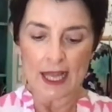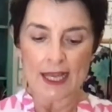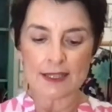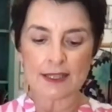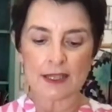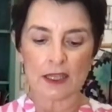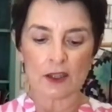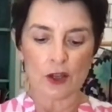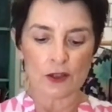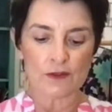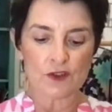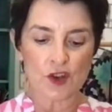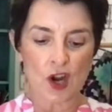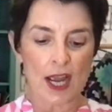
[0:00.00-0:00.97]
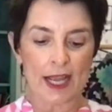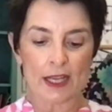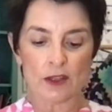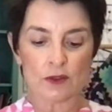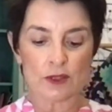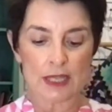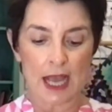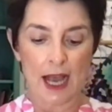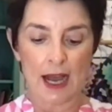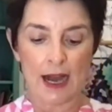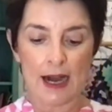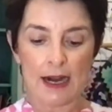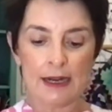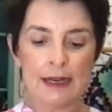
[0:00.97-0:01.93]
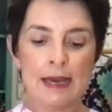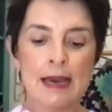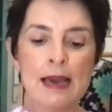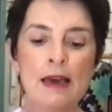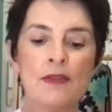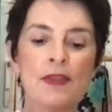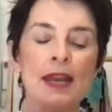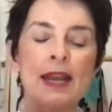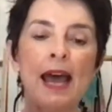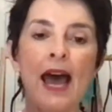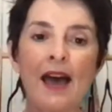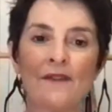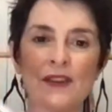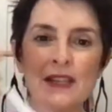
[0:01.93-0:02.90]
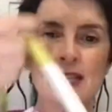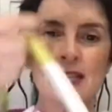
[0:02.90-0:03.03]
as a lot of triangles are, then having